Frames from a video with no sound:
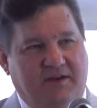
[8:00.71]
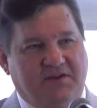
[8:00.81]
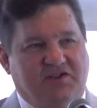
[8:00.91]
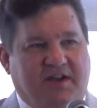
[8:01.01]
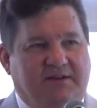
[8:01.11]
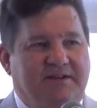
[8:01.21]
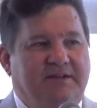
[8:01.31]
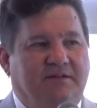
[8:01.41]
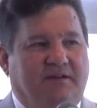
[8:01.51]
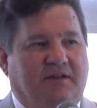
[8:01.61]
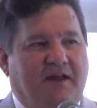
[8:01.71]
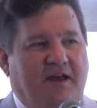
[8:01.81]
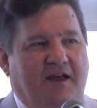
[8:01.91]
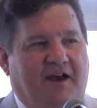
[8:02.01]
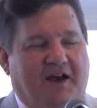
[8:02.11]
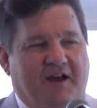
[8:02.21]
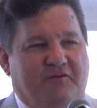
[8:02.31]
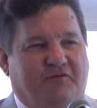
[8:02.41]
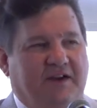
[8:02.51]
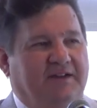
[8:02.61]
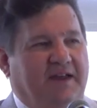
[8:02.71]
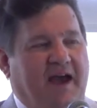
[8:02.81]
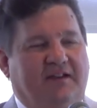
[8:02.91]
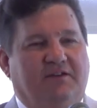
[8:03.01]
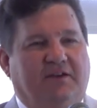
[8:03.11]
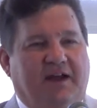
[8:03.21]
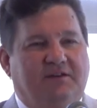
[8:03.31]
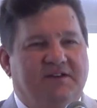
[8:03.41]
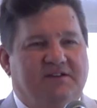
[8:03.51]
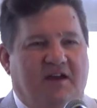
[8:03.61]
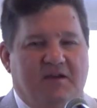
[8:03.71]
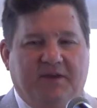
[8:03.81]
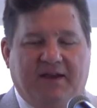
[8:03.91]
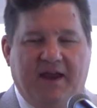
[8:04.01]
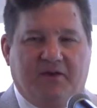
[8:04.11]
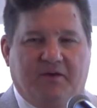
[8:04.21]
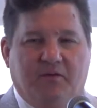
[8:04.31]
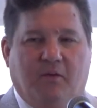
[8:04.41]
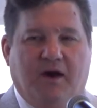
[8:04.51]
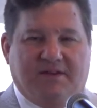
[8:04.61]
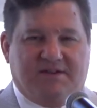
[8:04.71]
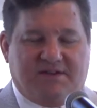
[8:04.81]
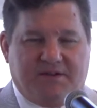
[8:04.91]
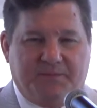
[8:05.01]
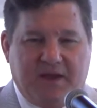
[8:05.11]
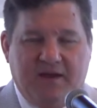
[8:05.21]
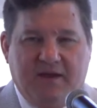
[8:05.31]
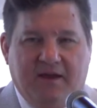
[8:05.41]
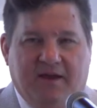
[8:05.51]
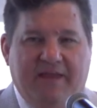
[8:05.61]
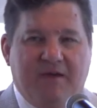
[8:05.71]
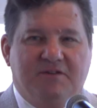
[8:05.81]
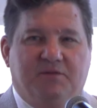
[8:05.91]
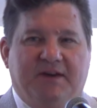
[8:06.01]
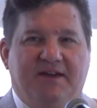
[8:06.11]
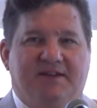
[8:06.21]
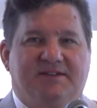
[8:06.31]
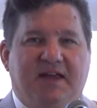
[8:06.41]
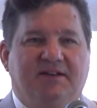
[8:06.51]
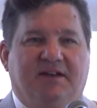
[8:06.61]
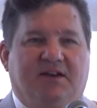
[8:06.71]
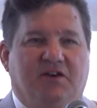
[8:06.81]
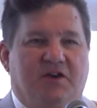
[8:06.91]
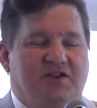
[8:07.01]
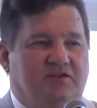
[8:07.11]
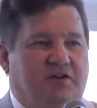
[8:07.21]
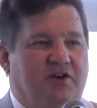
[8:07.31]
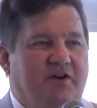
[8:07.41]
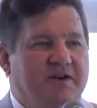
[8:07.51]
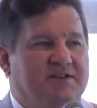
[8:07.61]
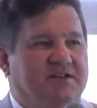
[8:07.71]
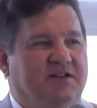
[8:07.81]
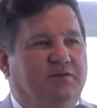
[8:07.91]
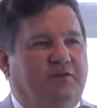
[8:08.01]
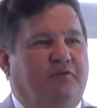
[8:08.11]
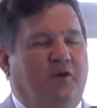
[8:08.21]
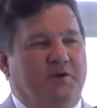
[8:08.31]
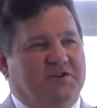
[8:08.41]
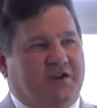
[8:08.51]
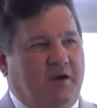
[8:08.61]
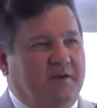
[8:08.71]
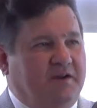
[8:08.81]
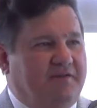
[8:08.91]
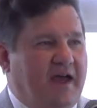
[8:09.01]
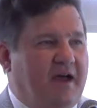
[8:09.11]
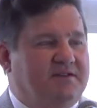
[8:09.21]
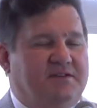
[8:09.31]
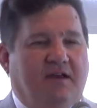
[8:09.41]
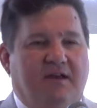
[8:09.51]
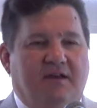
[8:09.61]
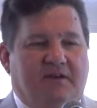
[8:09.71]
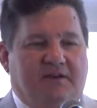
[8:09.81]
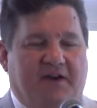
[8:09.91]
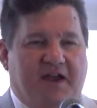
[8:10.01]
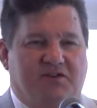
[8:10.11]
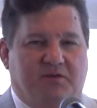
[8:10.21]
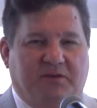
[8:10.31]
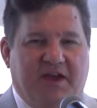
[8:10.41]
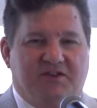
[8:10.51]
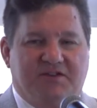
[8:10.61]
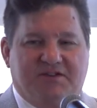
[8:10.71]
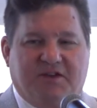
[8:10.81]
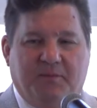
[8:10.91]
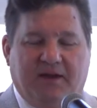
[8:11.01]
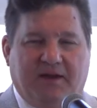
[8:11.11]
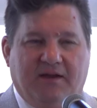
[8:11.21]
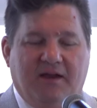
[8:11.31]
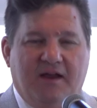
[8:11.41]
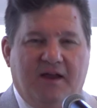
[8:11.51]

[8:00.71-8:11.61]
his genteel and friendly attitude. I only saw him get angry once. And that was when he extended a congressional courtesy to a former chairman of the House International Relations Committee